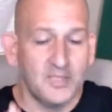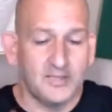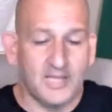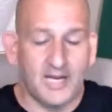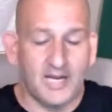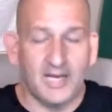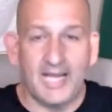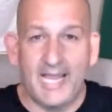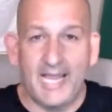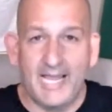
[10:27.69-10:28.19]

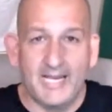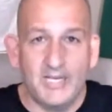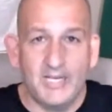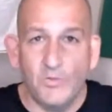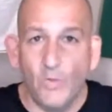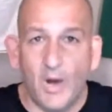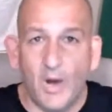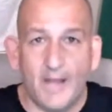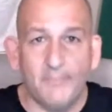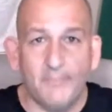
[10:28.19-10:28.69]
that a handy
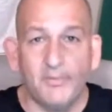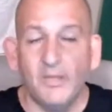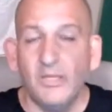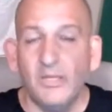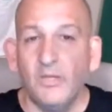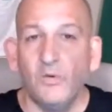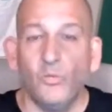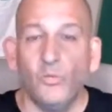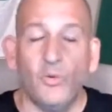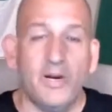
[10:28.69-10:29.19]
wipe,
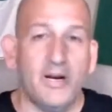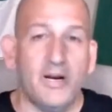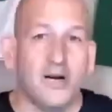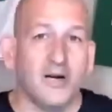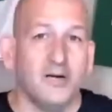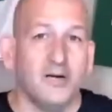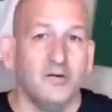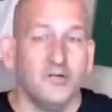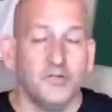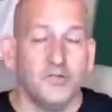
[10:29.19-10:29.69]

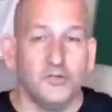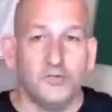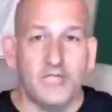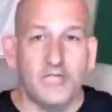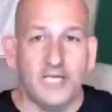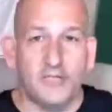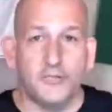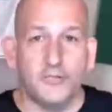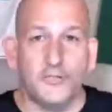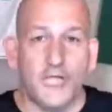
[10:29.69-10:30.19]
where you
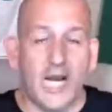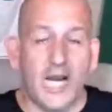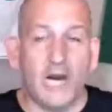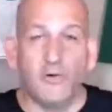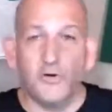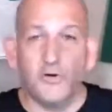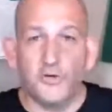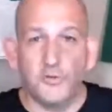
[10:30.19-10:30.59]
take your shower,